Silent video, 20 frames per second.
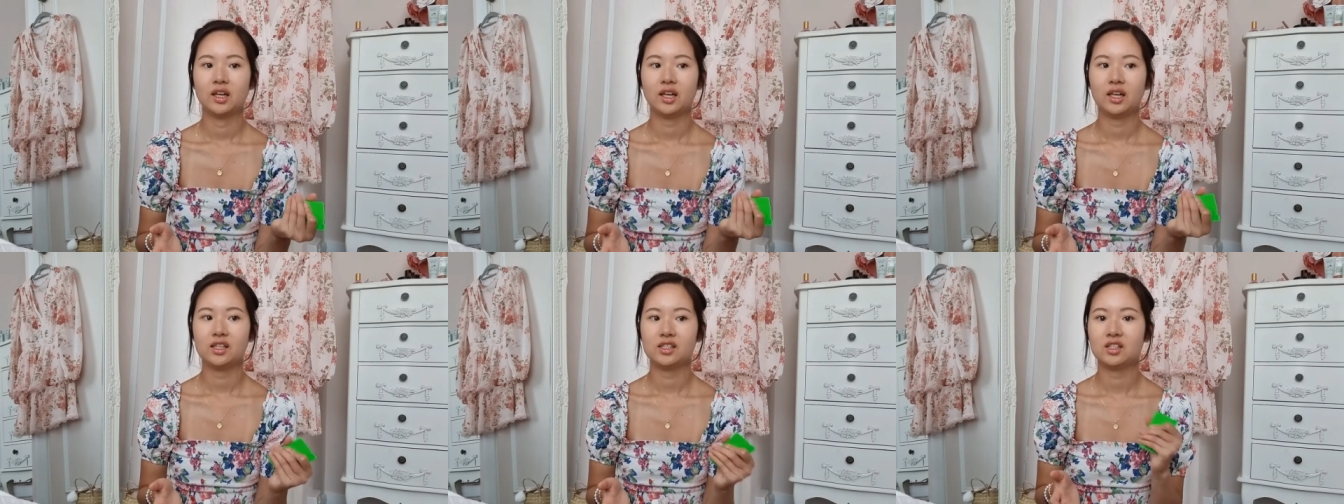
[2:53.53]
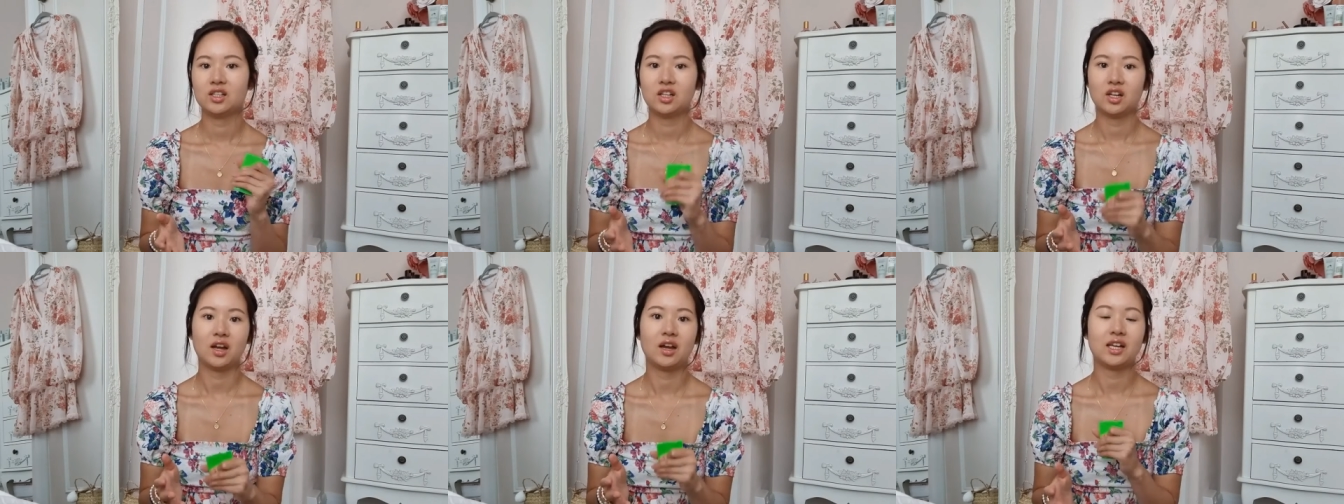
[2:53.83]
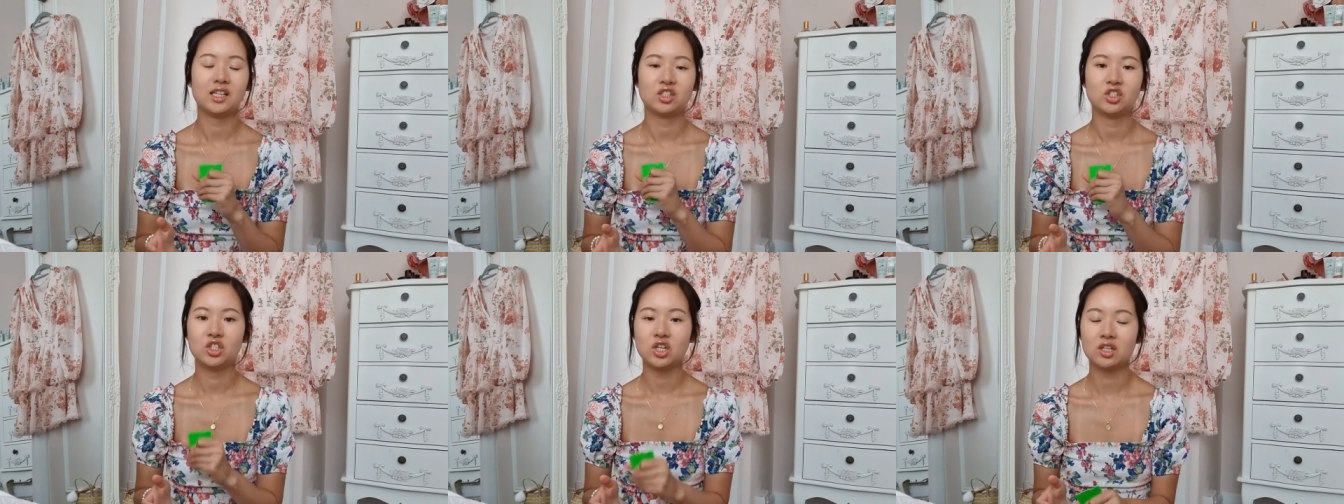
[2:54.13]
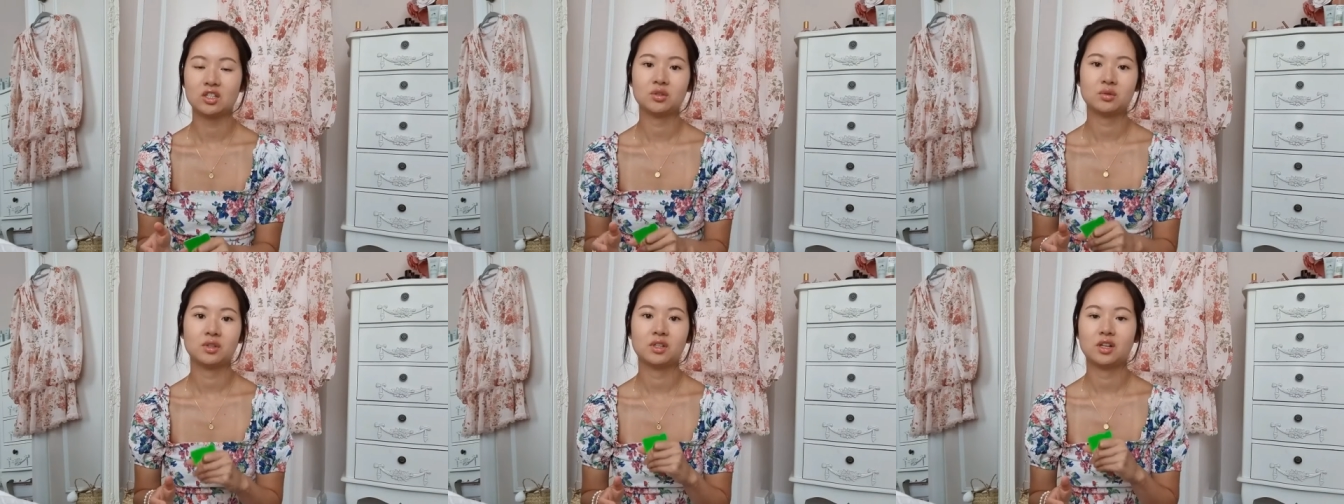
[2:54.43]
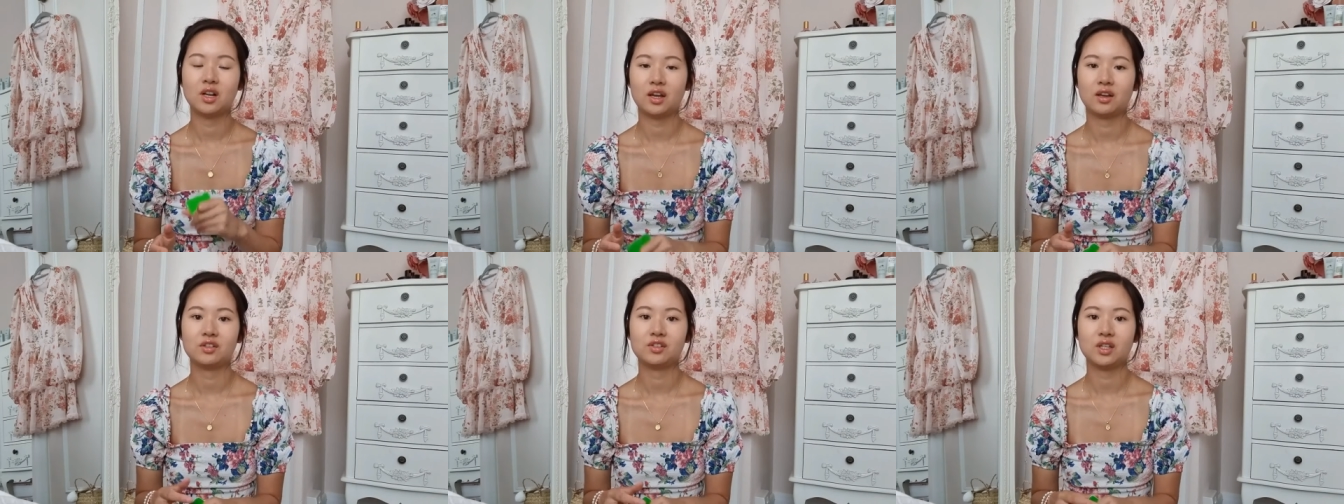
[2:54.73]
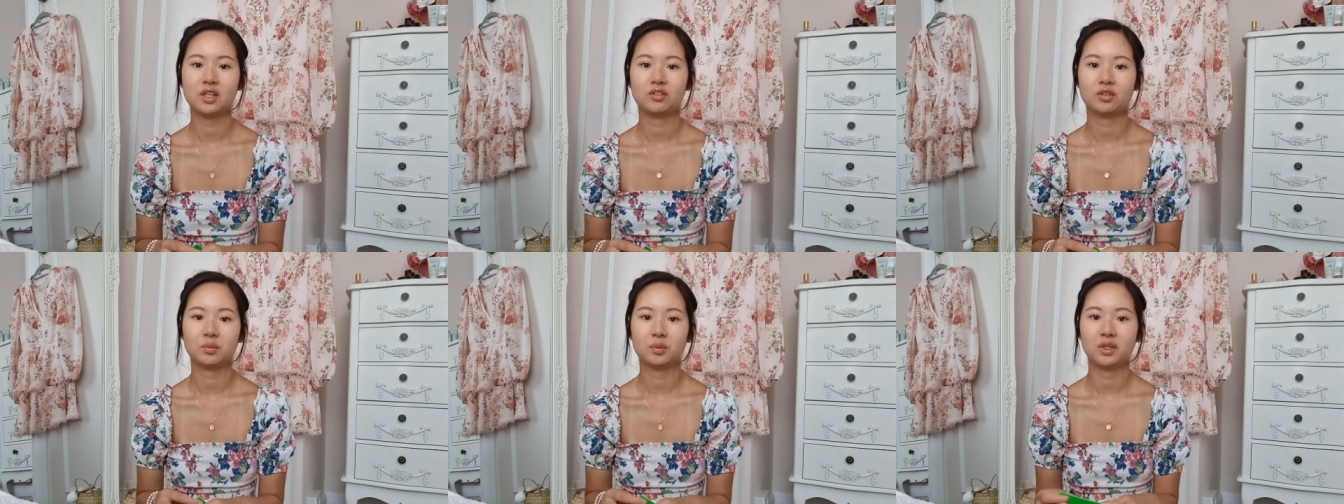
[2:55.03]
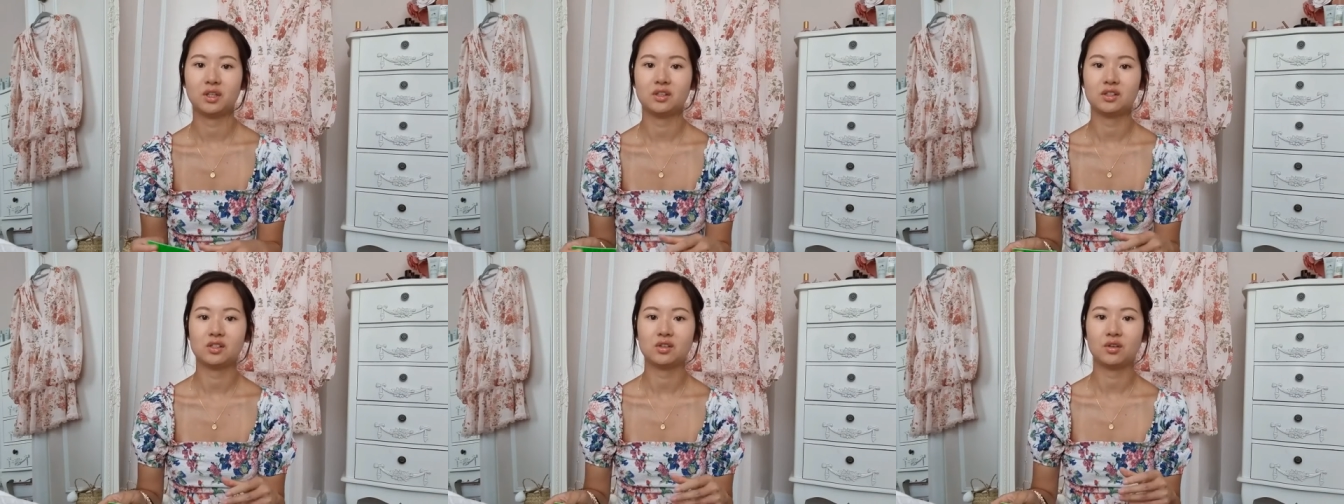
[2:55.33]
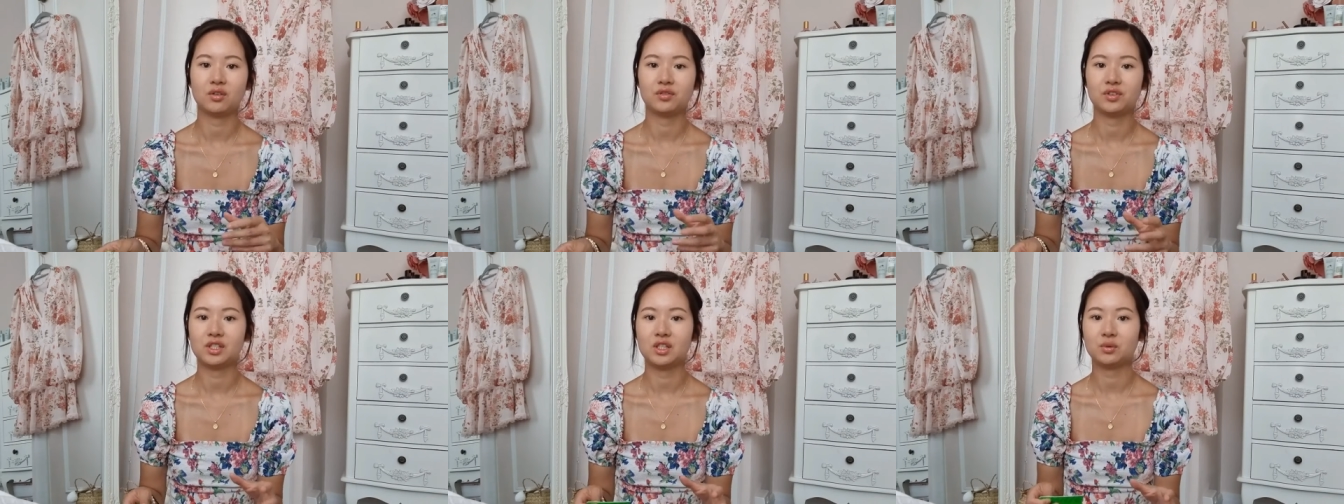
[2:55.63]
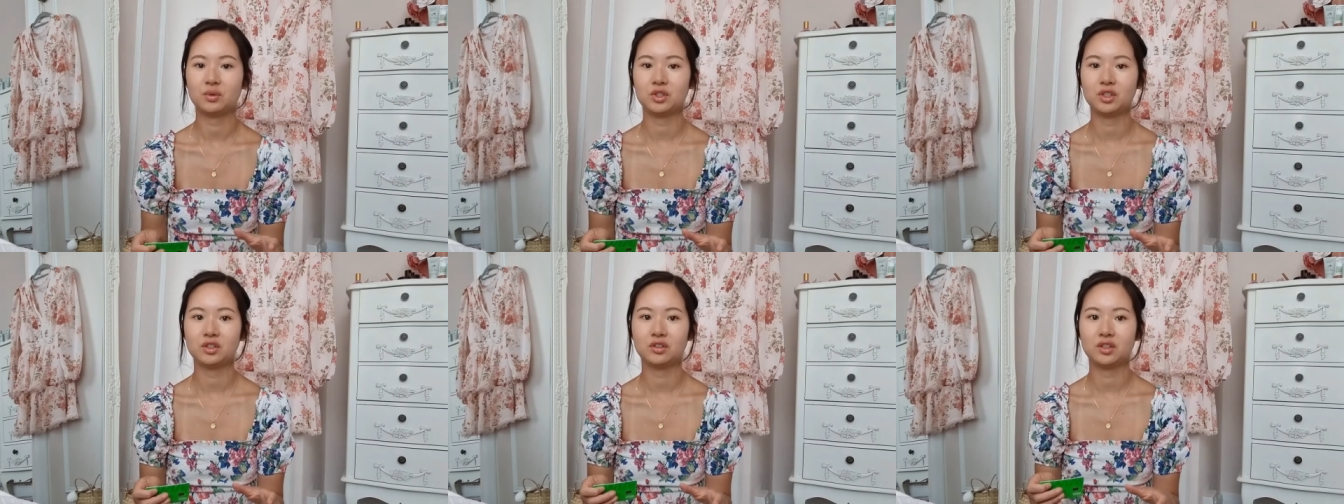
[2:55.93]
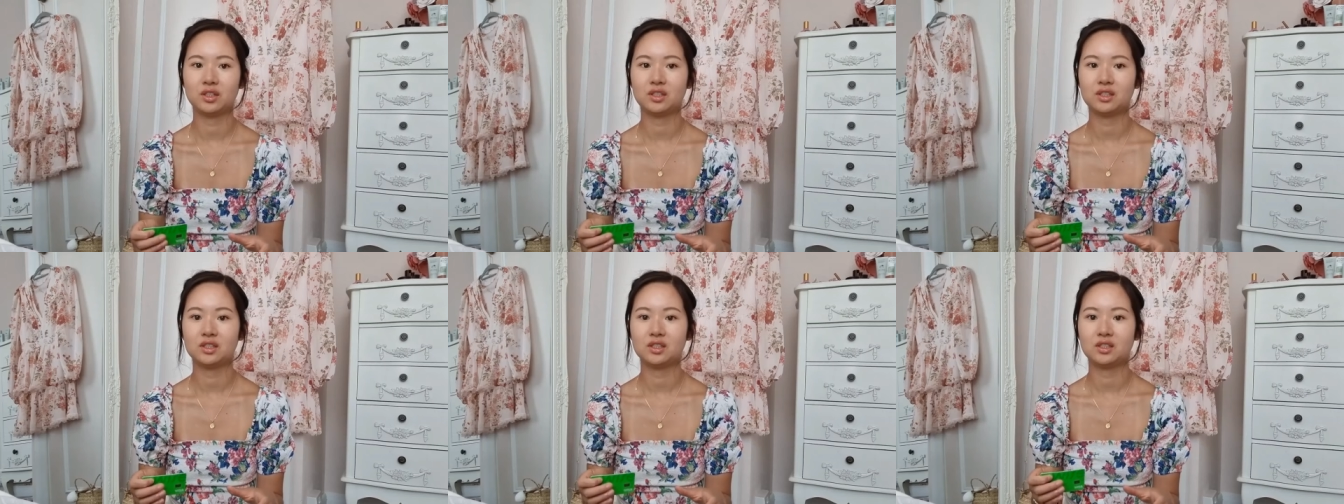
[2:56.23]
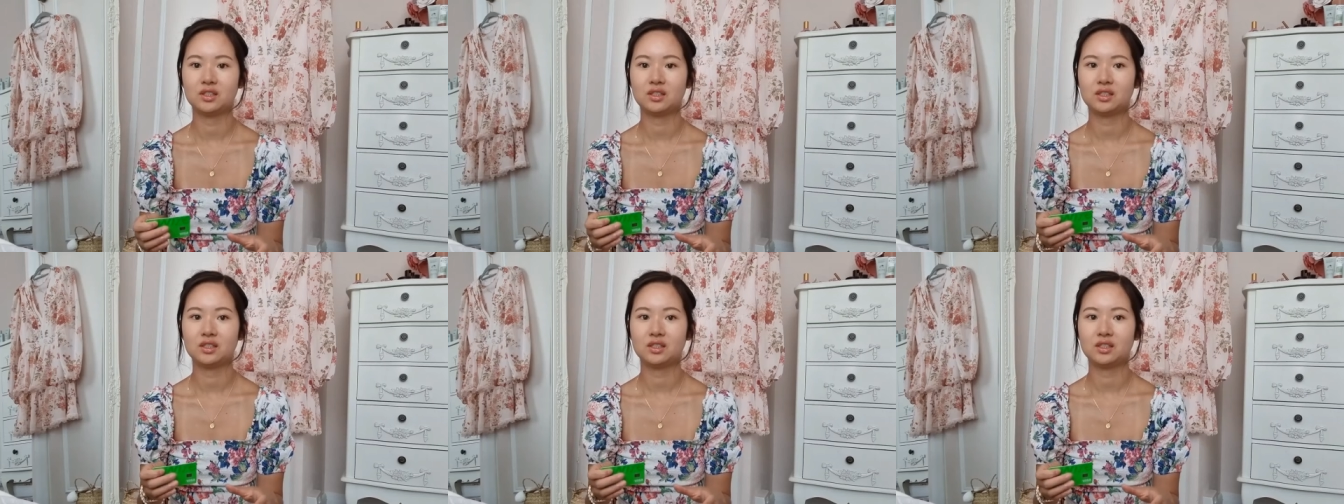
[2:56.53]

it's a lot, it's genuine lifesaver because obviously when you're in